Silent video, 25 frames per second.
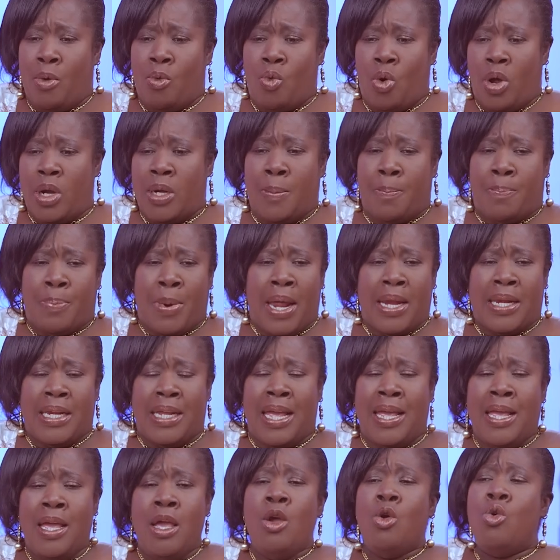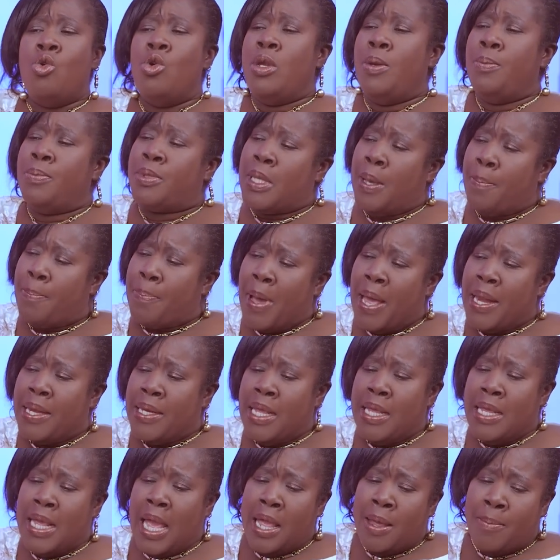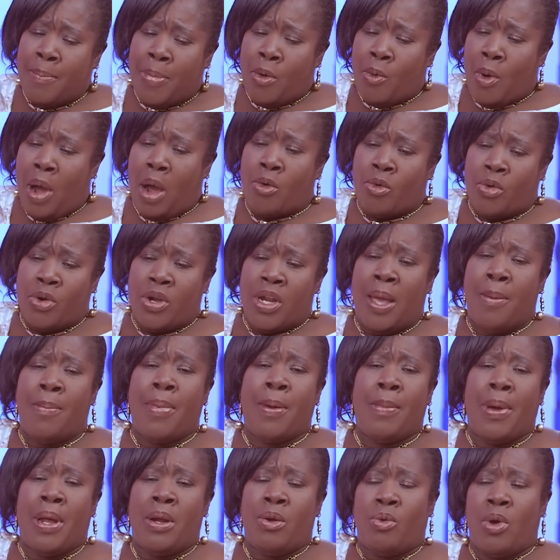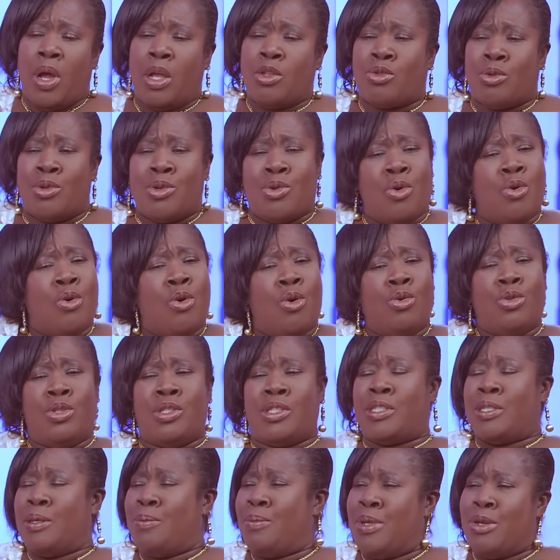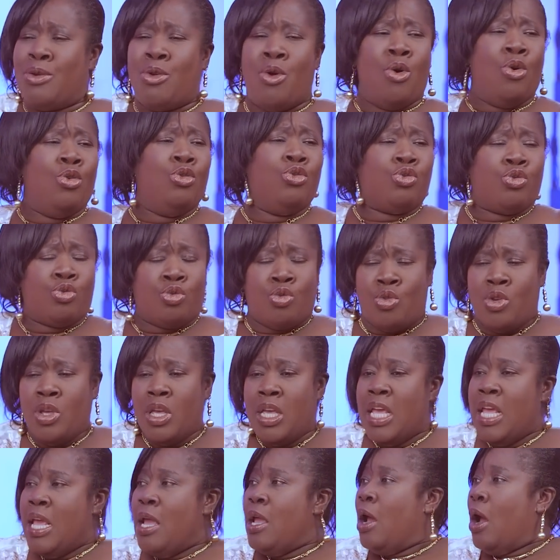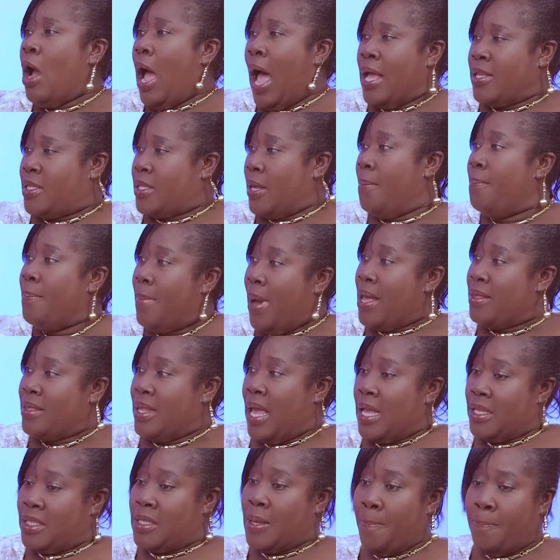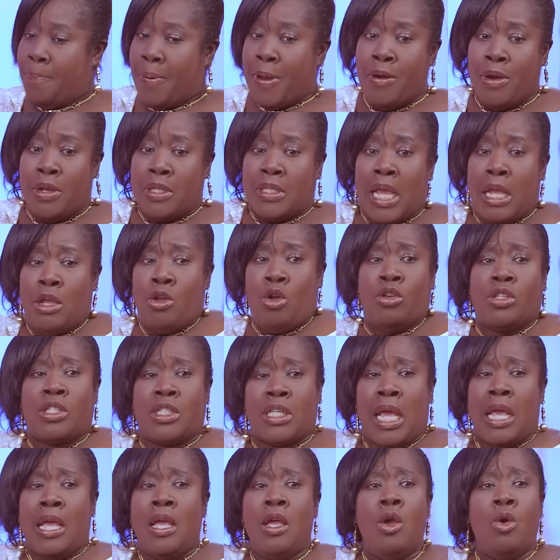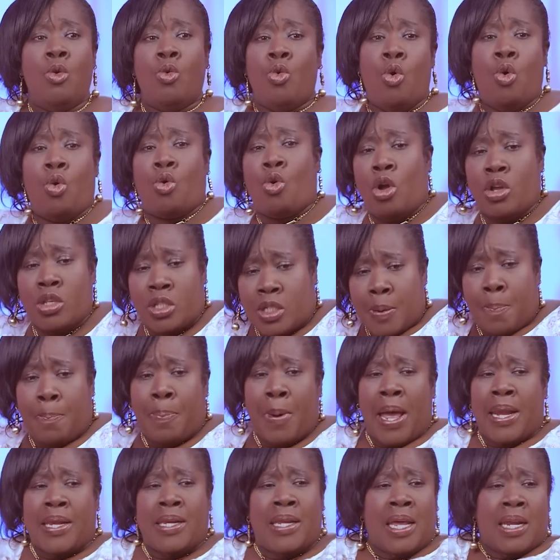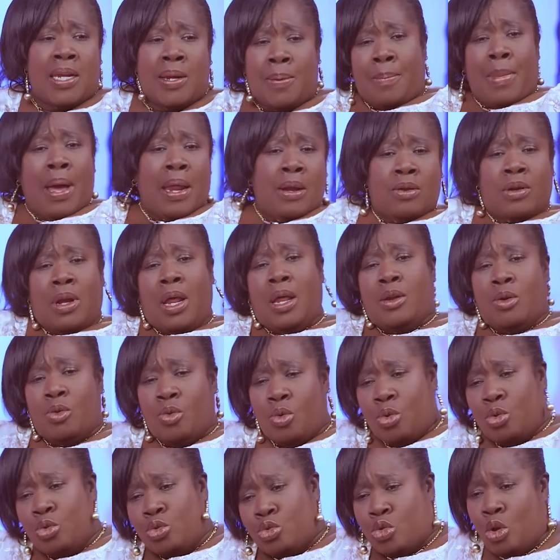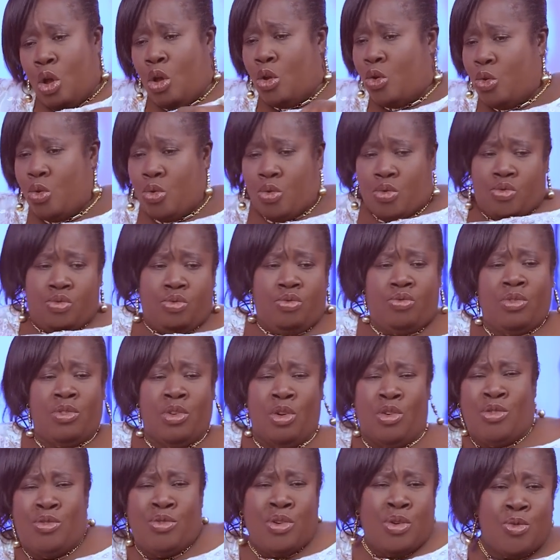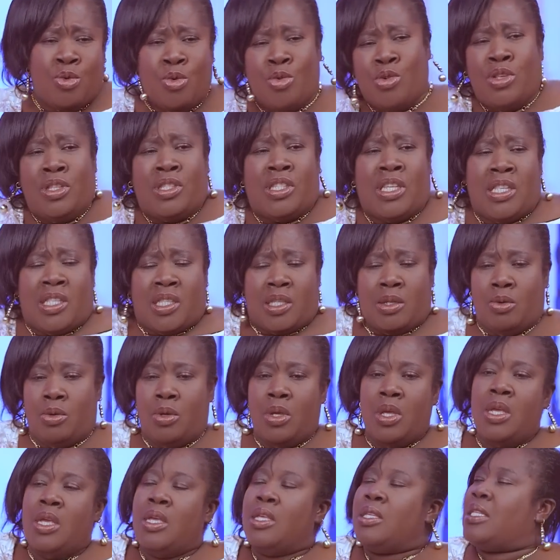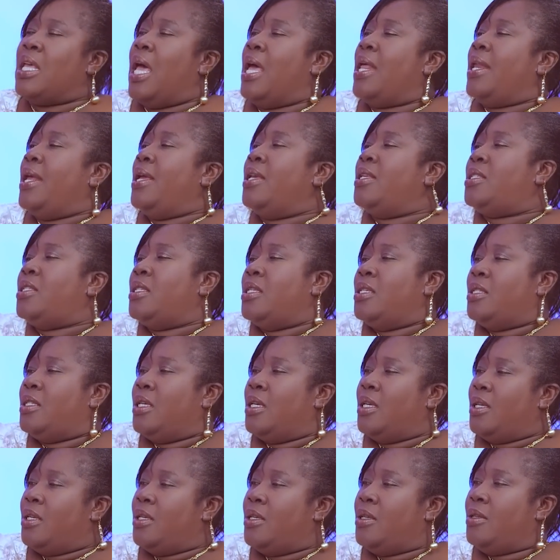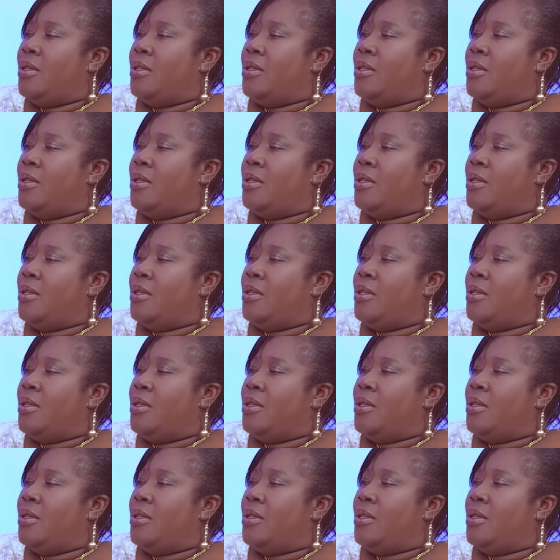one panier. When you say panny ya be wakri be man what no see me no so as a mother, as a parent, I you say, who called you panny any man on an home tono? Oh no, won't it too? San SCJ.